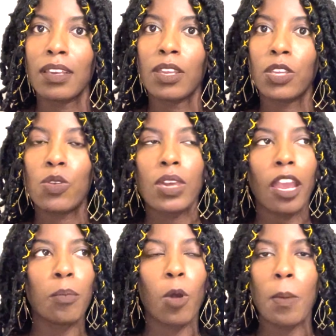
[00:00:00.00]
You care
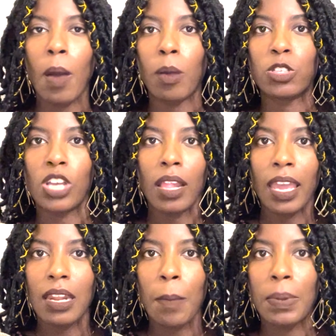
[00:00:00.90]
more about gelling
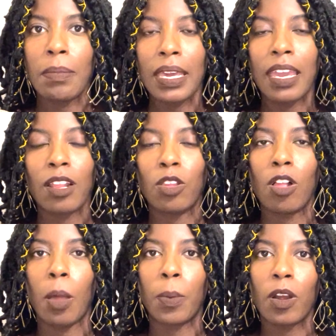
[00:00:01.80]
it up and making it look
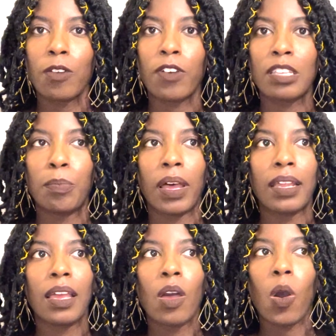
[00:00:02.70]
all perfect,
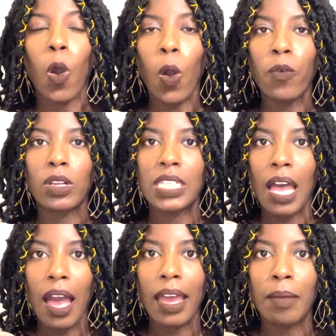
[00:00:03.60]
but over
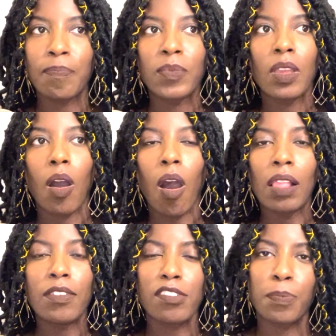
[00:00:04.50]
time, all
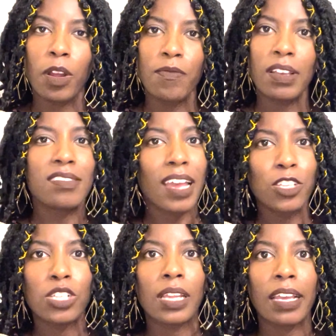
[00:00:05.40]
of those perfect
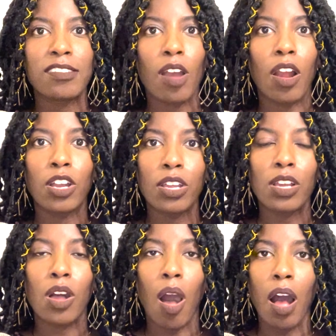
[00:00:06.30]
sectionings are gonna
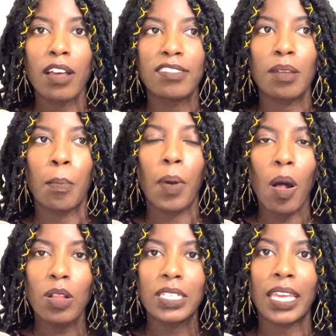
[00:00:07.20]
cause
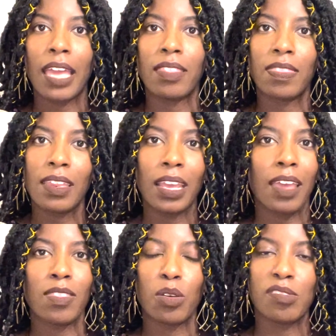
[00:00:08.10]
balding and thinning in those